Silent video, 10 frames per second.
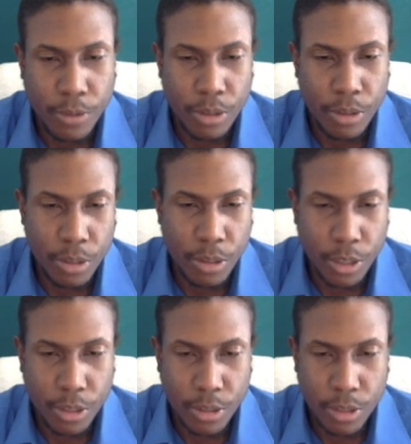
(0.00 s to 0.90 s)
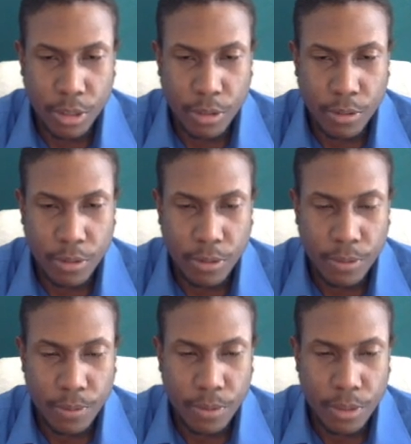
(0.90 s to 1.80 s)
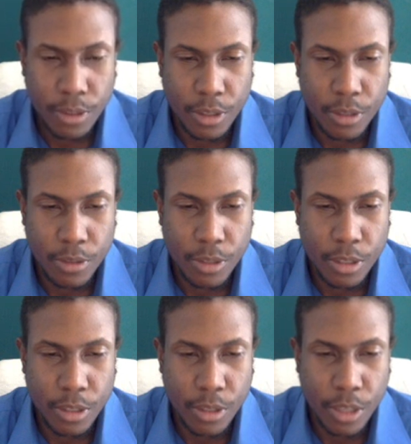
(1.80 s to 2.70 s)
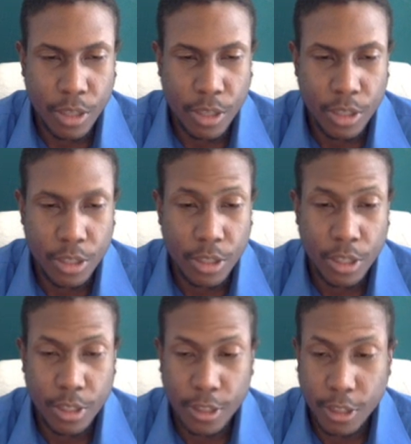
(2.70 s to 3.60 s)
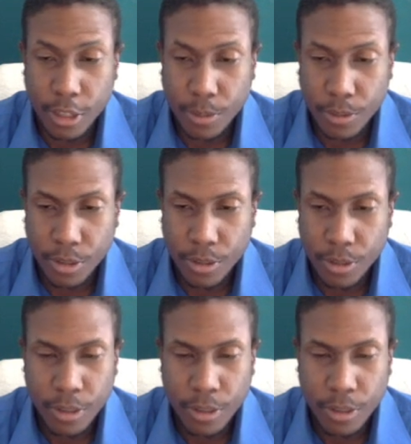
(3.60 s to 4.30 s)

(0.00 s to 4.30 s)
good about yourself, and he'll tell you how you should think as an entrepreneur.